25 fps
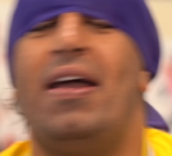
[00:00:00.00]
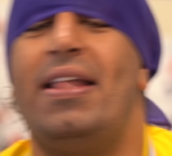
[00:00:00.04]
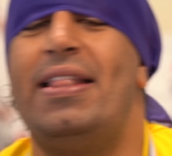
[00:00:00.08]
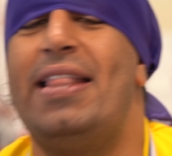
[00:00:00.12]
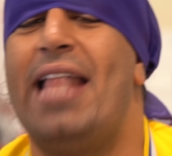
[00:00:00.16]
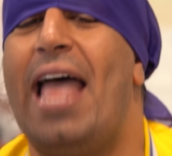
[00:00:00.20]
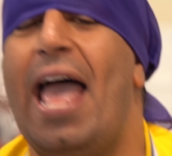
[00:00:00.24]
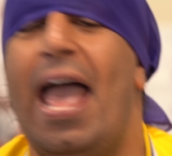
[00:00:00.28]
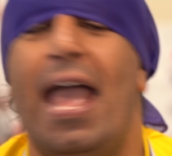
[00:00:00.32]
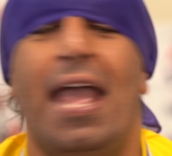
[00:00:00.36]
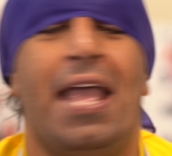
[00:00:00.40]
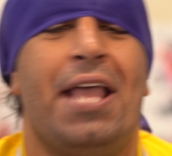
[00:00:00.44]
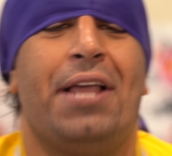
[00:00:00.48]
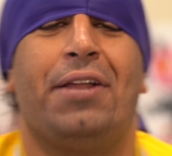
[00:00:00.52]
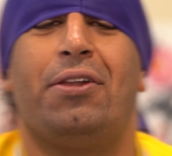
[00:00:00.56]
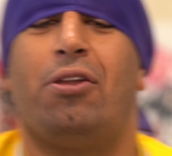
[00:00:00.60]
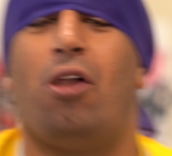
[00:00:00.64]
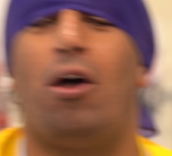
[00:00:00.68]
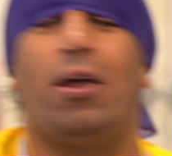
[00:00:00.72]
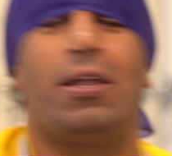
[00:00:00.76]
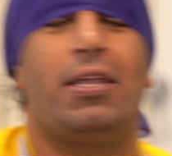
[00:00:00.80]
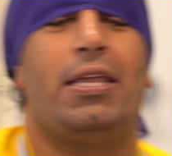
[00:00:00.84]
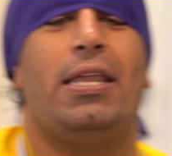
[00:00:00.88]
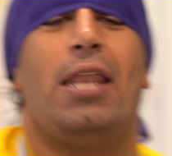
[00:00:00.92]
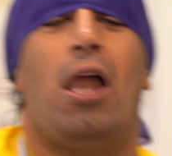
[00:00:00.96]
and that,
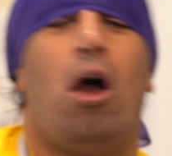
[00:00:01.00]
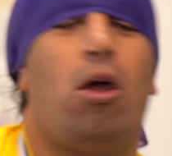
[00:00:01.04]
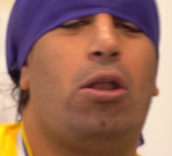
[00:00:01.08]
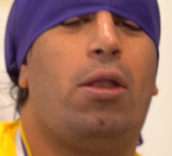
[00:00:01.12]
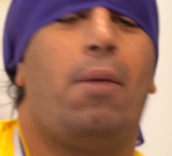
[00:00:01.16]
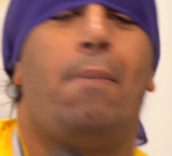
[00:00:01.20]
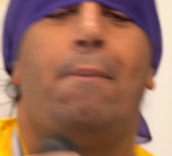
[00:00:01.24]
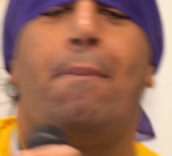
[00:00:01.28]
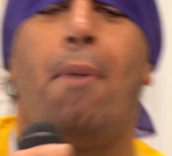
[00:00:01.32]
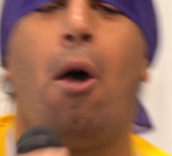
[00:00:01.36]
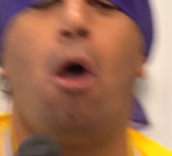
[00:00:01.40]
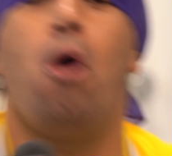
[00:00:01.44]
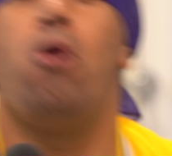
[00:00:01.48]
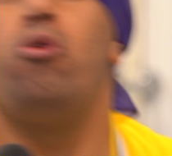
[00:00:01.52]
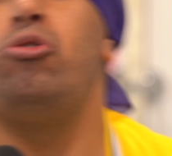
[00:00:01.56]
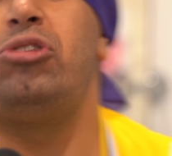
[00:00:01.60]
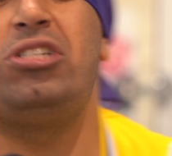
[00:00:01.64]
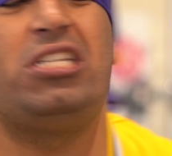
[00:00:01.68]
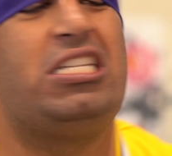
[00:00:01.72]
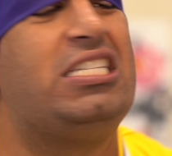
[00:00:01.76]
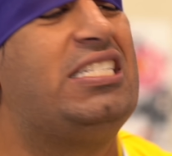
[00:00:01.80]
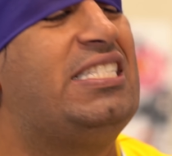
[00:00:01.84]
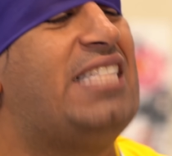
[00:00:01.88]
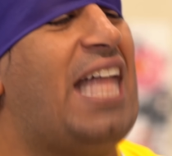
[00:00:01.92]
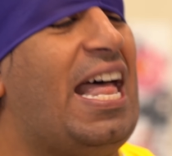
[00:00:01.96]
like, you know, on the
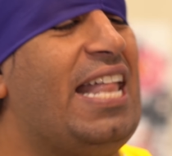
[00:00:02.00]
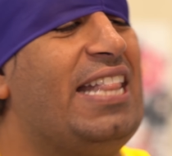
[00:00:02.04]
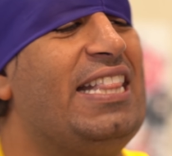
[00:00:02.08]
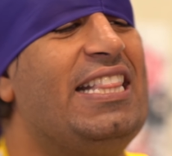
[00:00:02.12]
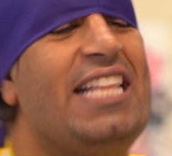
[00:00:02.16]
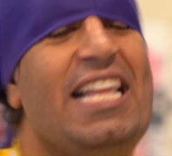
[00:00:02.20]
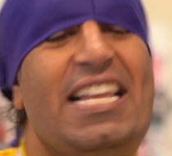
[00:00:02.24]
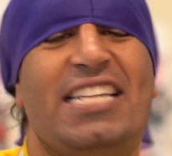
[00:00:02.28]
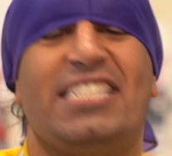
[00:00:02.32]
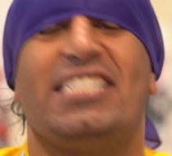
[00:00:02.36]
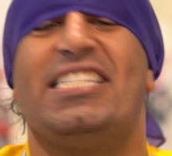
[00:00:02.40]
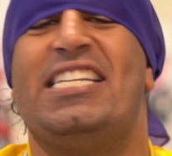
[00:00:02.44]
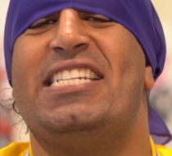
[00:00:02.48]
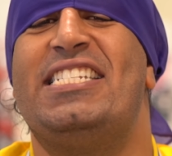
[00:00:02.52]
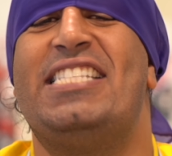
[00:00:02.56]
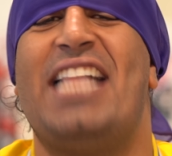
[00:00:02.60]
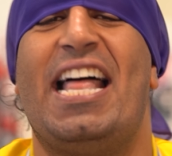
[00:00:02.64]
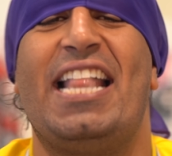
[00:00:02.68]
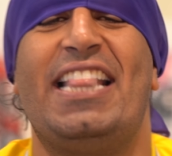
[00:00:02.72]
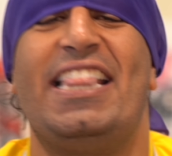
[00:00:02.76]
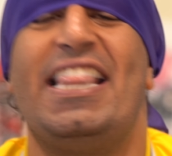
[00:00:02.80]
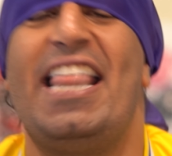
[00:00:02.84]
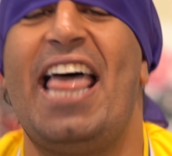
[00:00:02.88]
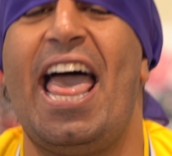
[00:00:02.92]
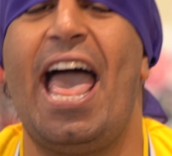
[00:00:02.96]
boats, he's done this, he's
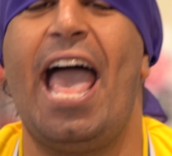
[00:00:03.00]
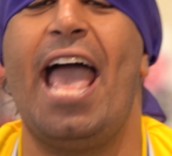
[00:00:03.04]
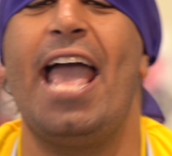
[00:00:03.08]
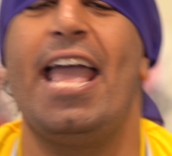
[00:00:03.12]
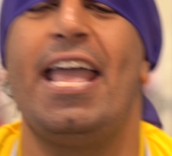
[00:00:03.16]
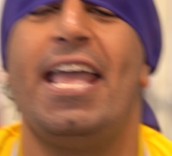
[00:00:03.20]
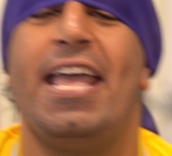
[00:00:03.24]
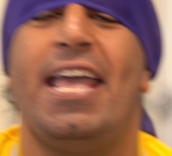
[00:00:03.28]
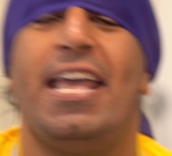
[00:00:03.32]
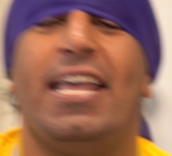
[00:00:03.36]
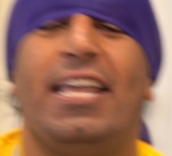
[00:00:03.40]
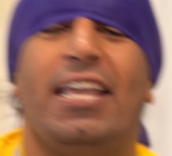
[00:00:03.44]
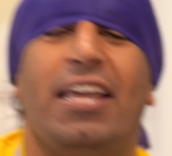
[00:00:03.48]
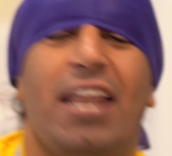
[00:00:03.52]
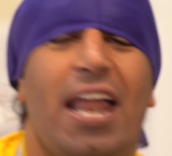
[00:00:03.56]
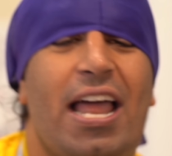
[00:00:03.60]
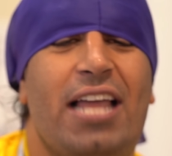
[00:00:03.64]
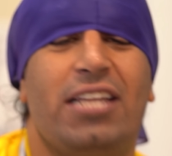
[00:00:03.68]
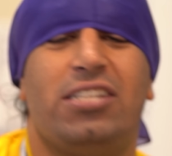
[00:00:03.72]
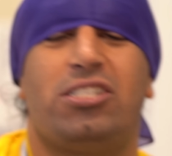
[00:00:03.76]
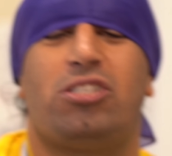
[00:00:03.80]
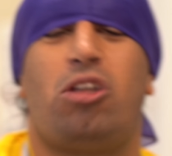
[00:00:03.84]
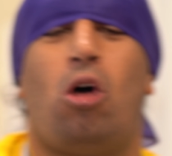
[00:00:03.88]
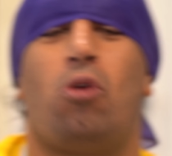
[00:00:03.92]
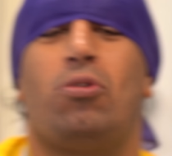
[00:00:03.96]
done that, you know,
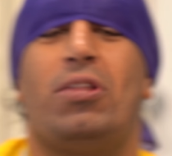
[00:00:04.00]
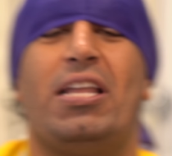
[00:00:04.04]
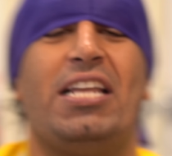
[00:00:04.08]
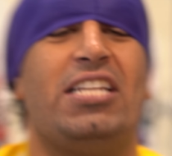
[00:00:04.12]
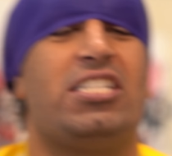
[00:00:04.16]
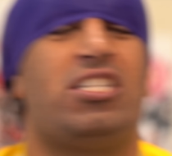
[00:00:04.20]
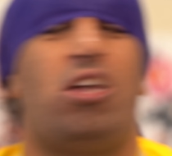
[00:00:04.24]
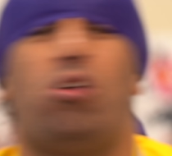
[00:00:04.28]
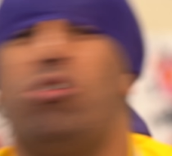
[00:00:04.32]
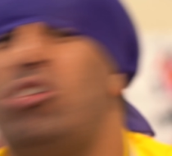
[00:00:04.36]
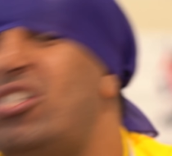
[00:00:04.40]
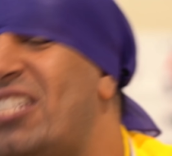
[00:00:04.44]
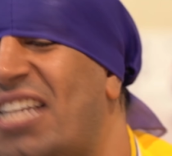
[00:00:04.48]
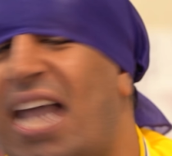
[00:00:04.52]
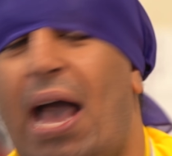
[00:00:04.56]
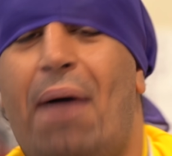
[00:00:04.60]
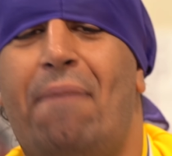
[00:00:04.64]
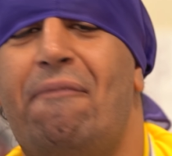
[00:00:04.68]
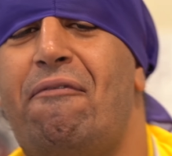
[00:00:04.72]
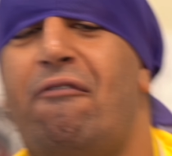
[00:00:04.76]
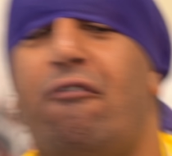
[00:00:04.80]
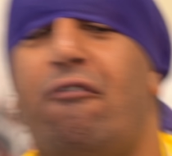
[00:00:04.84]
he's told to come